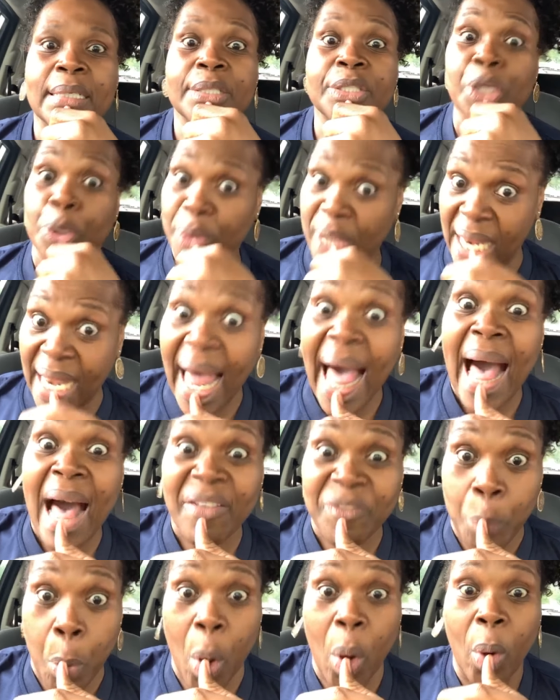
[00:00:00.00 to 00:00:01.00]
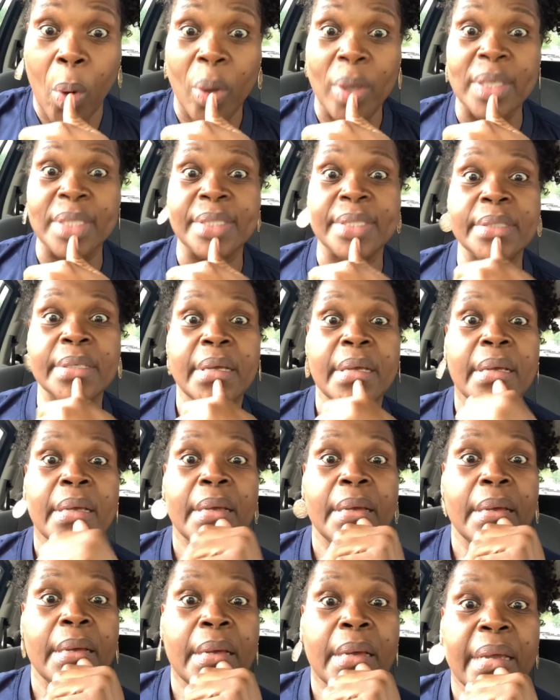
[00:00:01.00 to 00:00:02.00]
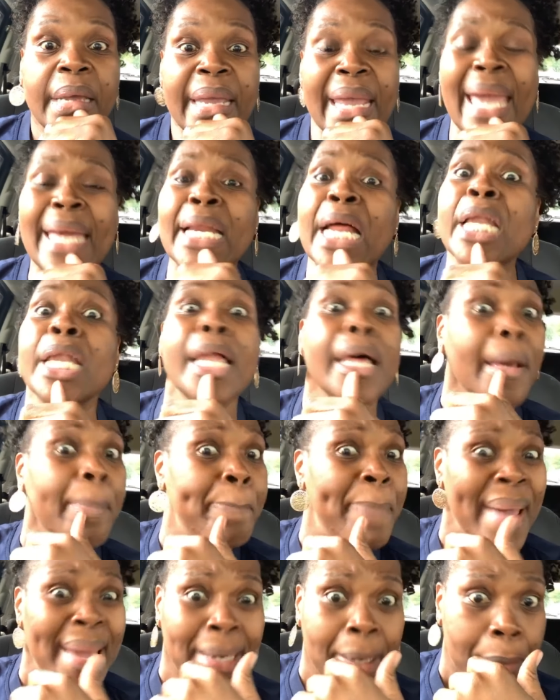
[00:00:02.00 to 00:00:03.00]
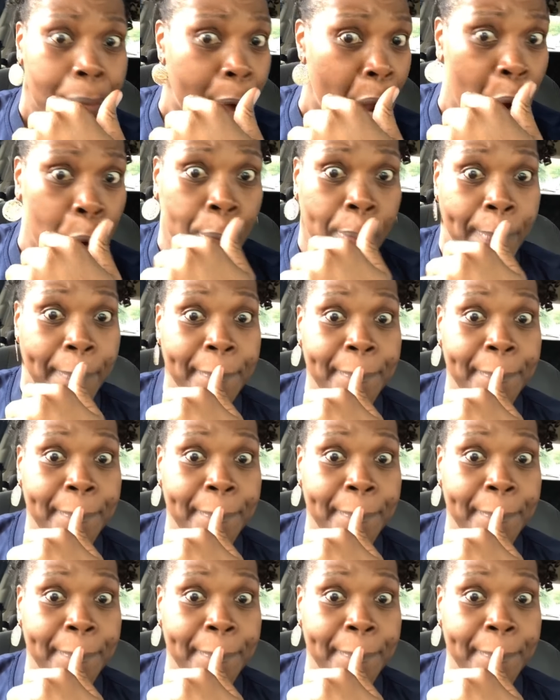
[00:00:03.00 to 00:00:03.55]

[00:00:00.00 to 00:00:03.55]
to the loved ones, in a little bitty room.